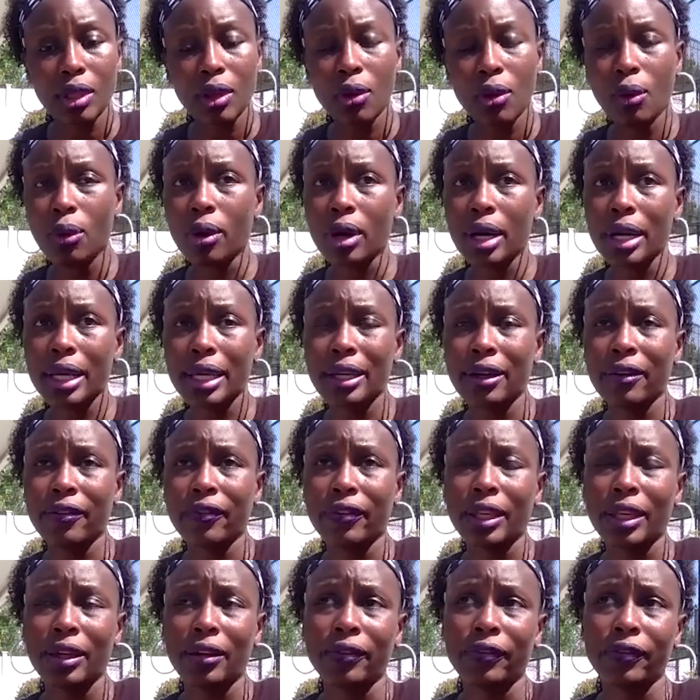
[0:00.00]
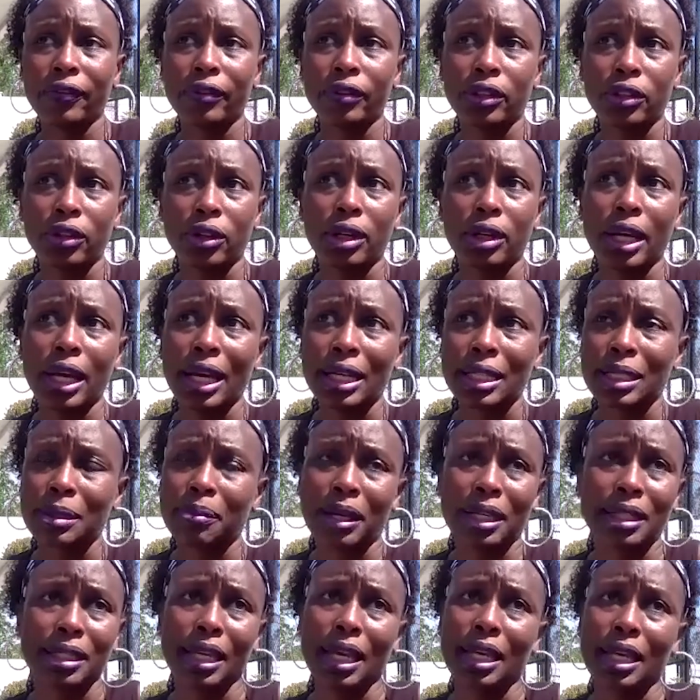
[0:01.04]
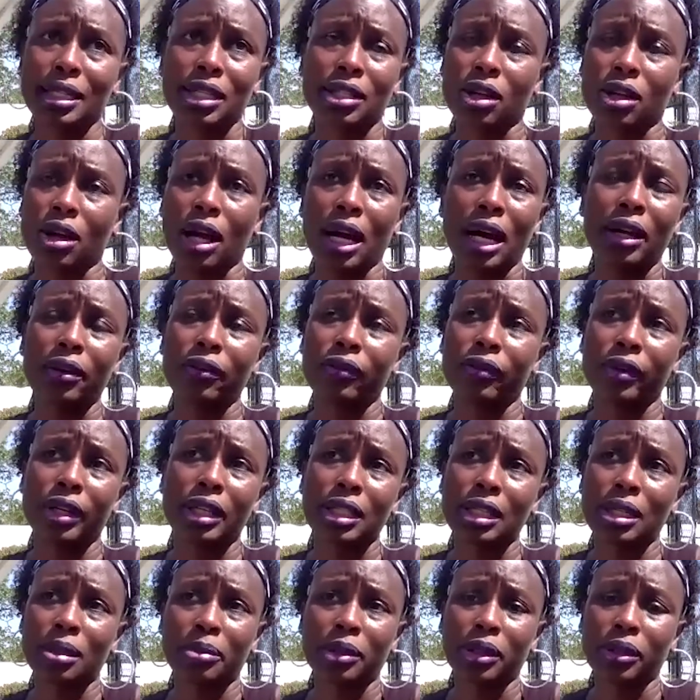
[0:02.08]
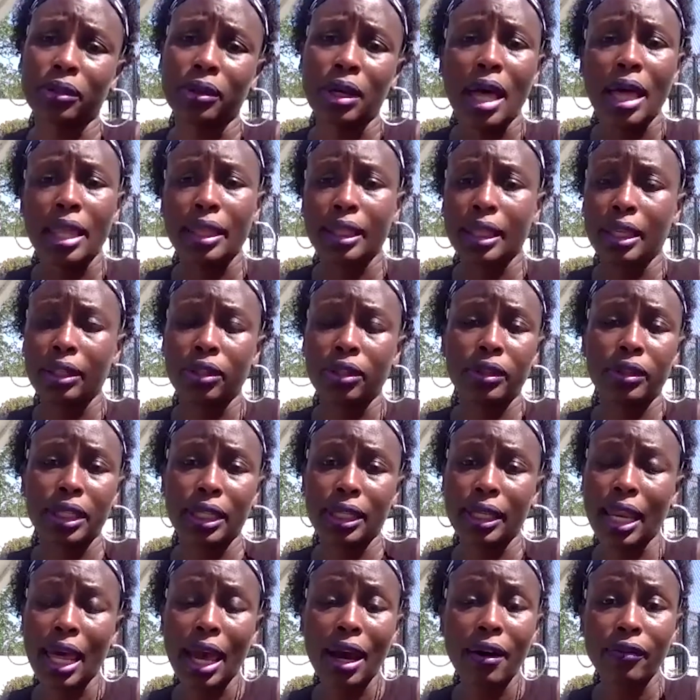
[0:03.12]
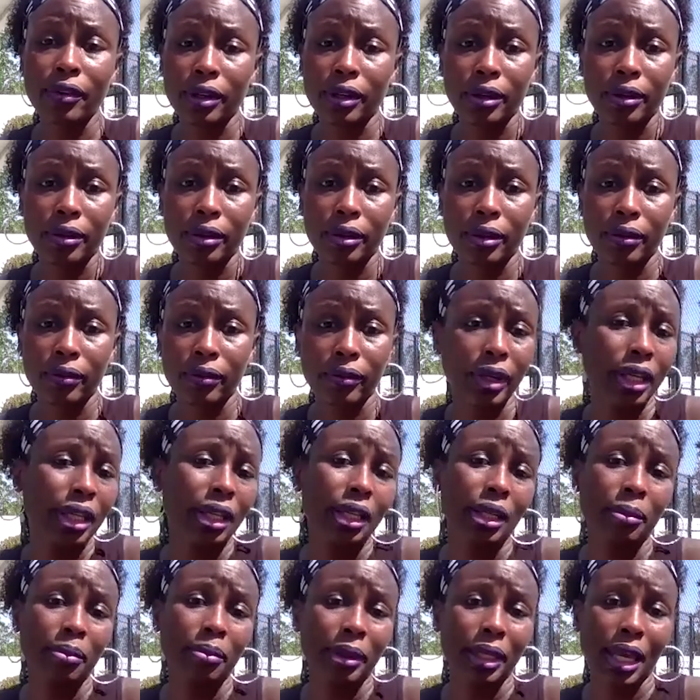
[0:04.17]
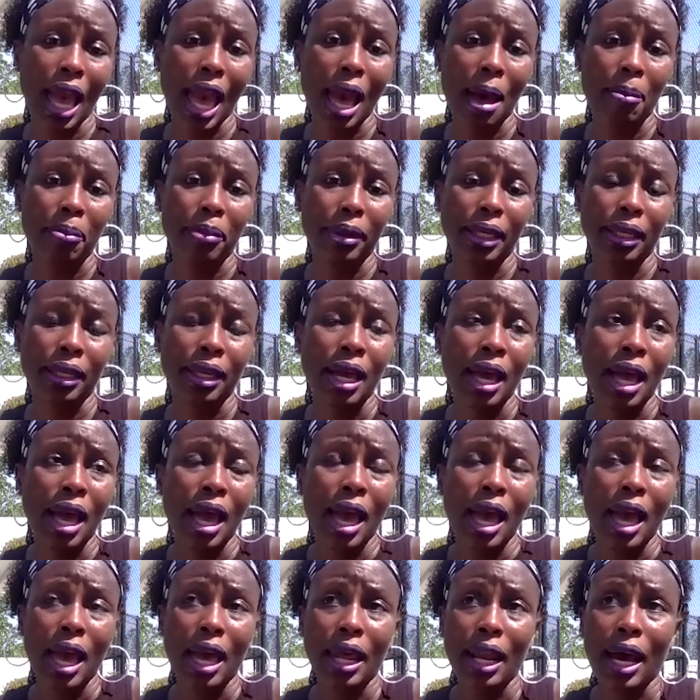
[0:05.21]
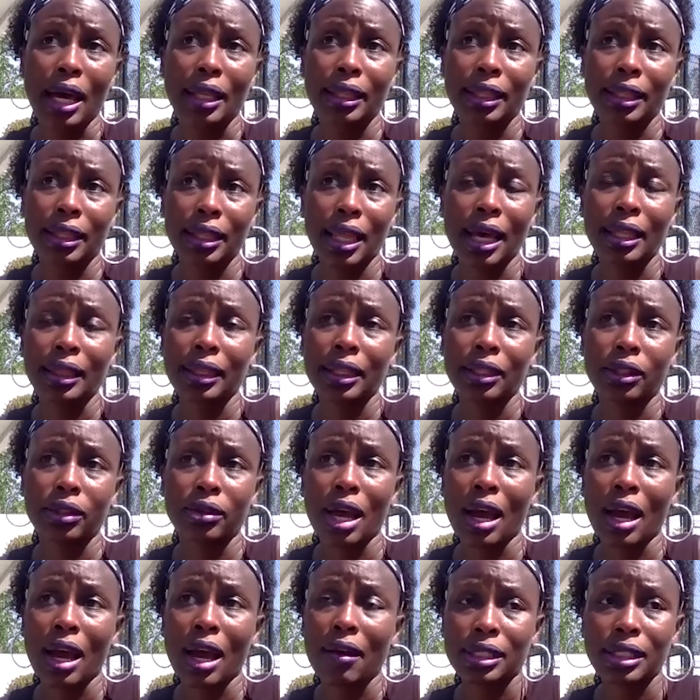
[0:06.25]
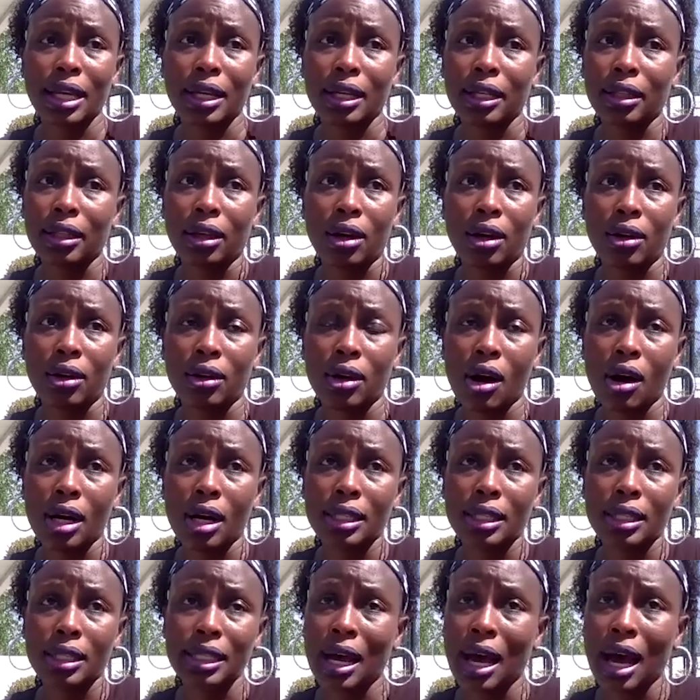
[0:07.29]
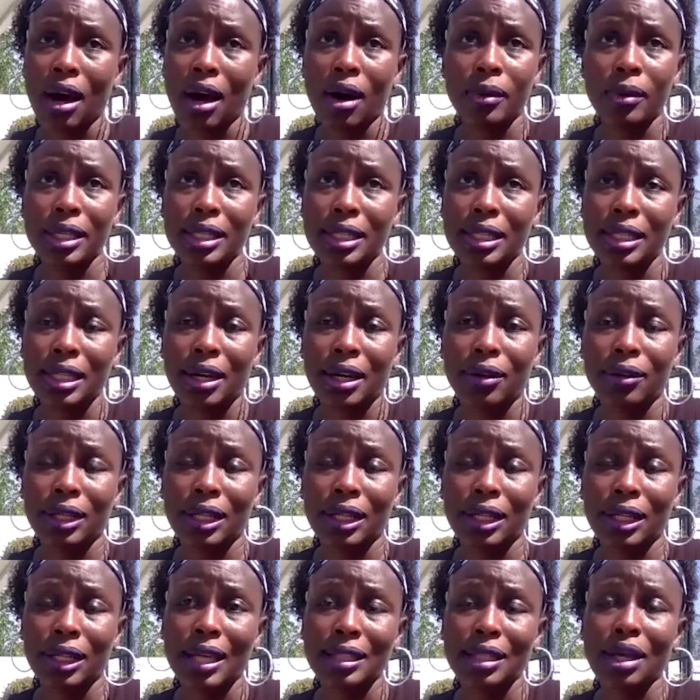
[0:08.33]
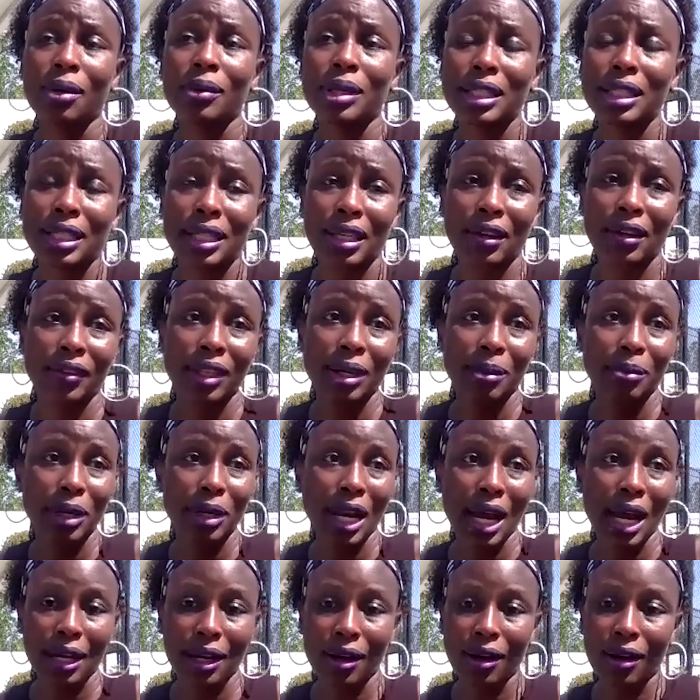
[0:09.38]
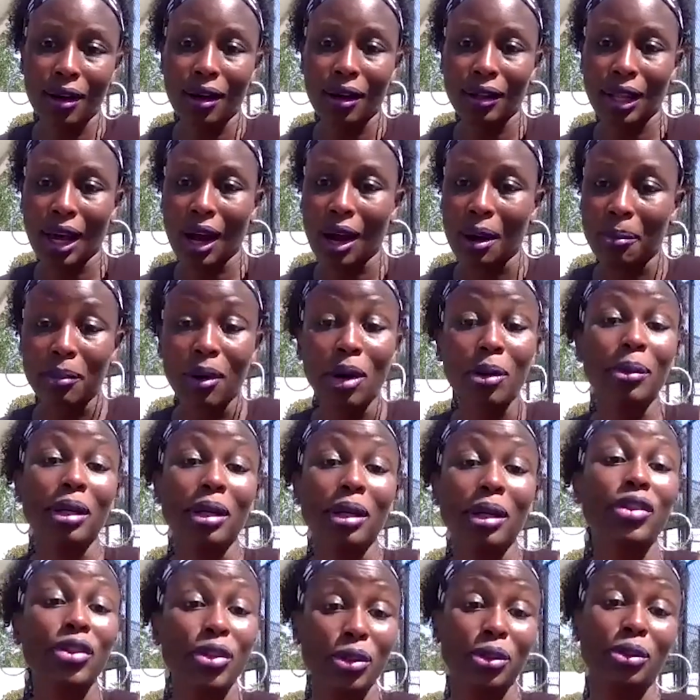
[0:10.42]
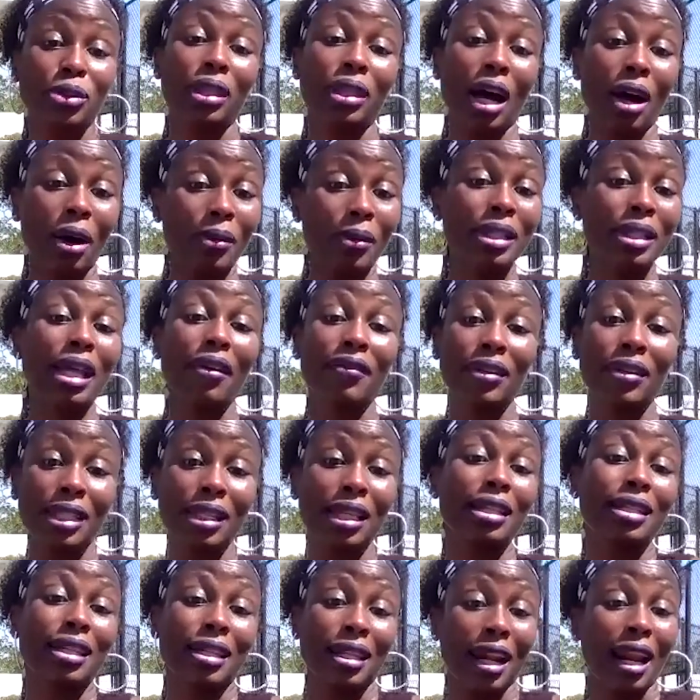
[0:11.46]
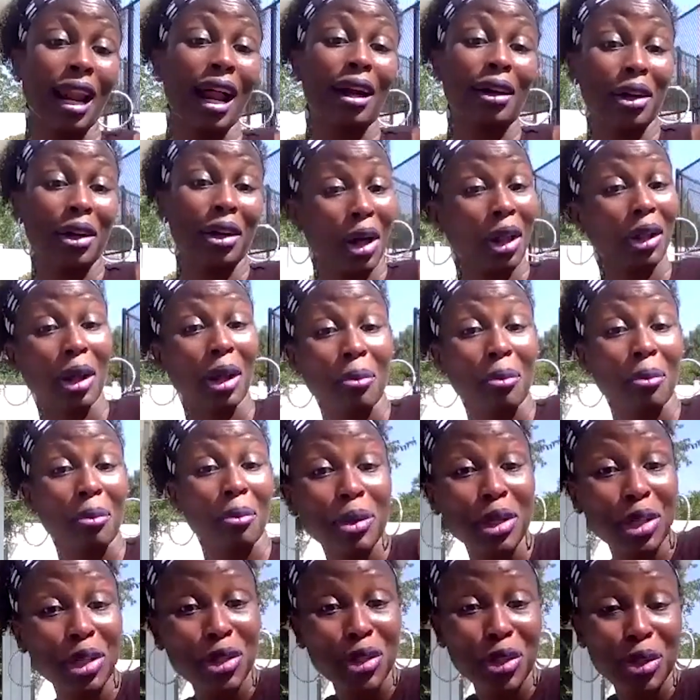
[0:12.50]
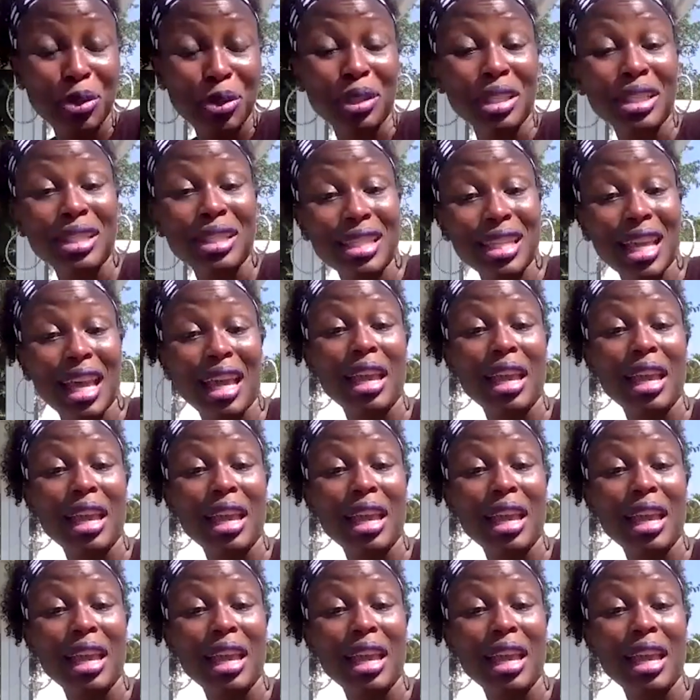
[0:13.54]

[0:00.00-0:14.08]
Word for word: or if if your expectations are unreasonable, then you can never really be happy and I, I think you have to take a long, hard time. I always tell clients, I always give them what I call our moment of truth. I always have a session that I call our moment of truth yeah, and say,